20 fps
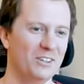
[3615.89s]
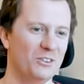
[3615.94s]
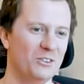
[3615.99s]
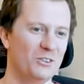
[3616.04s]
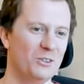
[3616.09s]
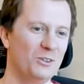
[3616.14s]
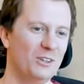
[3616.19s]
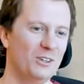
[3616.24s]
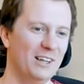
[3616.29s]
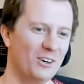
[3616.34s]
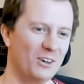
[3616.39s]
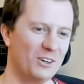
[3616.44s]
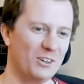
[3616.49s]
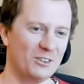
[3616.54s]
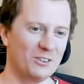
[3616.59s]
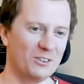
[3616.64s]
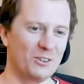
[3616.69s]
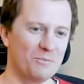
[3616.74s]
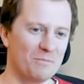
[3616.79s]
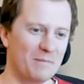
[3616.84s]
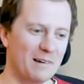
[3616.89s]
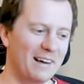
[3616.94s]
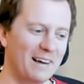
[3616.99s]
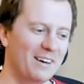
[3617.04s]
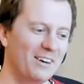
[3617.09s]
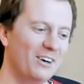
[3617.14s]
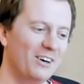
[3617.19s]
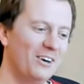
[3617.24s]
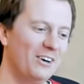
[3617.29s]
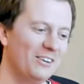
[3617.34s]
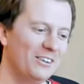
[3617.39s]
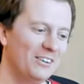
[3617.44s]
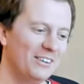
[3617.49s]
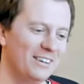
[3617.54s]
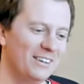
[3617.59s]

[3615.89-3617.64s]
to the largest competitor